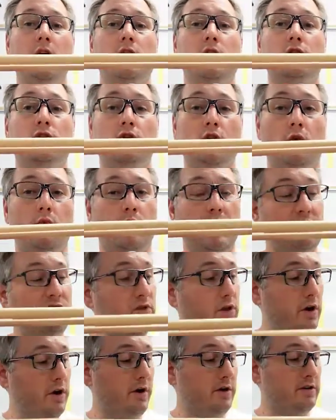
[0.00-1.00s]
so we've
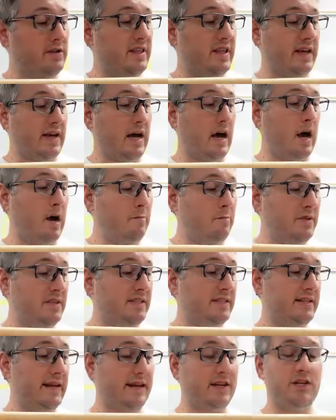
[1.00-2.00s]
learned that
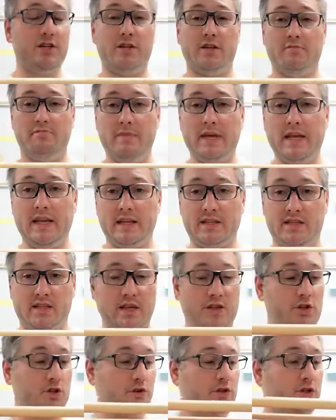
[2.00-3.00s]
compensation means
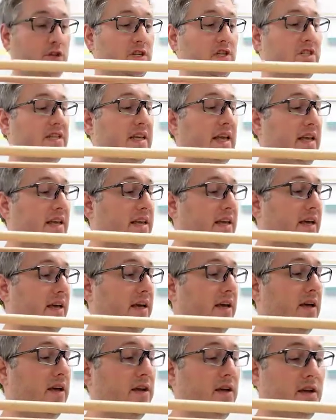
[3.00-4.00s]
that you're just
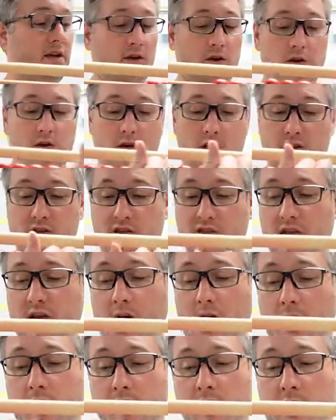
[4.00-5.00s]
taking
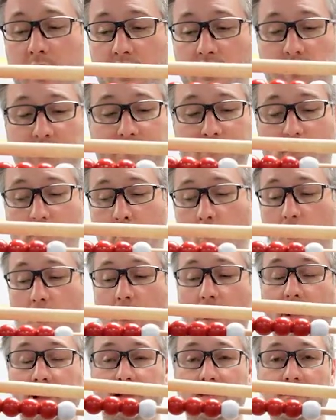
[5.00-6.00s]
some from
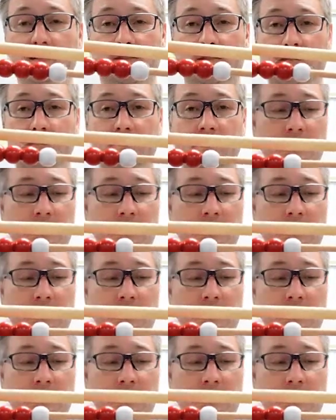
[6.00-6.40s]
one